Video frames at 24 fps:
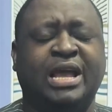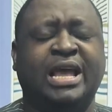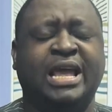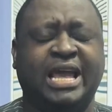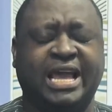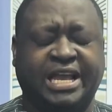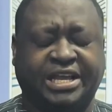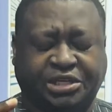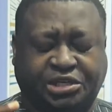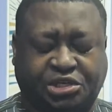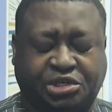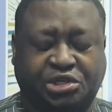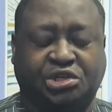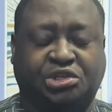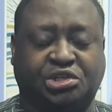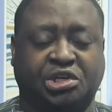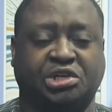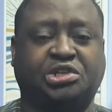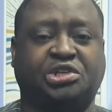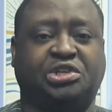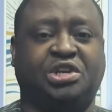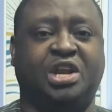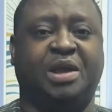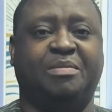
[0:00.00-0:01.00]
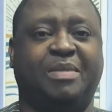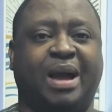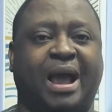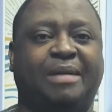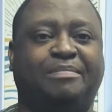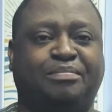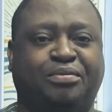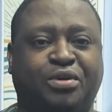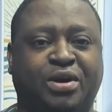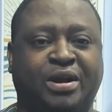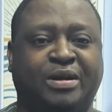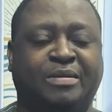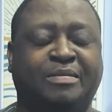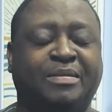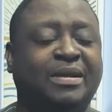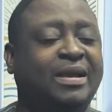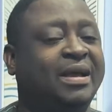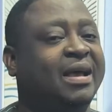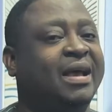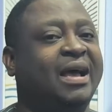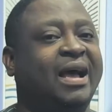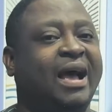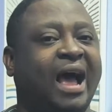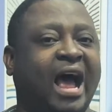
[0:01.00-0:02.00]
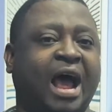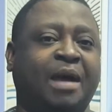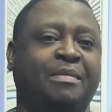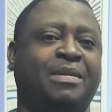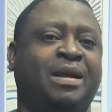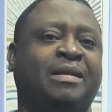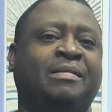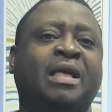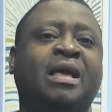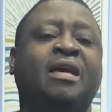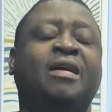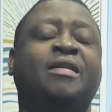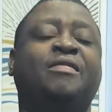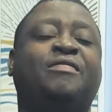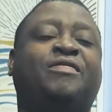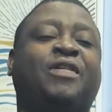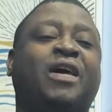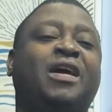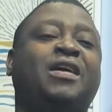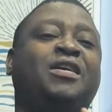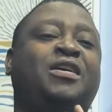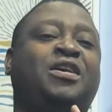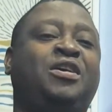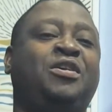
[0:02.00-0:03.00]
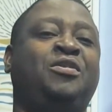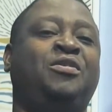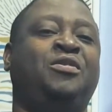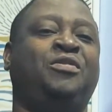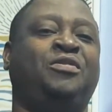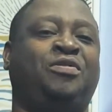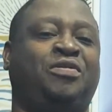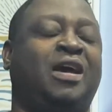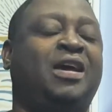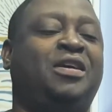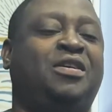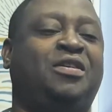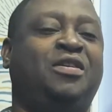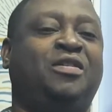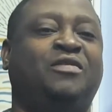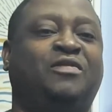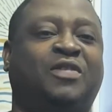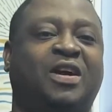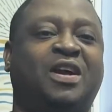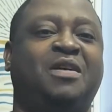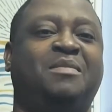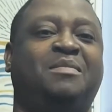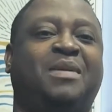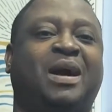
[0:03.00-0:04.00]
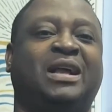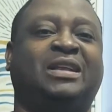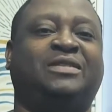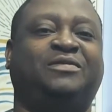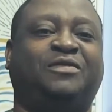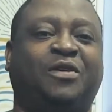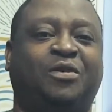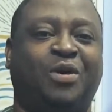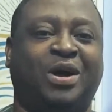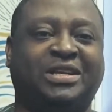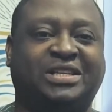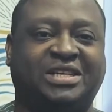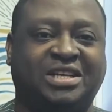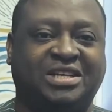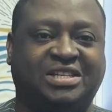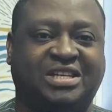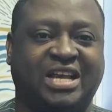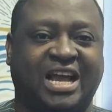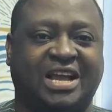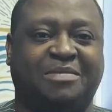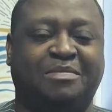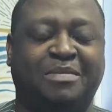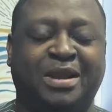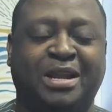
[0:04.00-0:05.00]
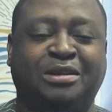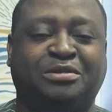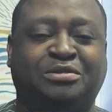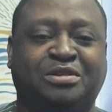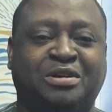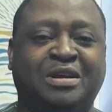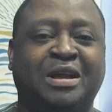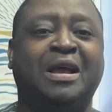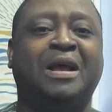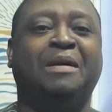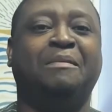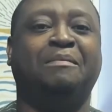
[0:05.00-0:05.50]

In Jesus' name I pray. Amen. Thank you. Thank you very much for watching JAK Ministry.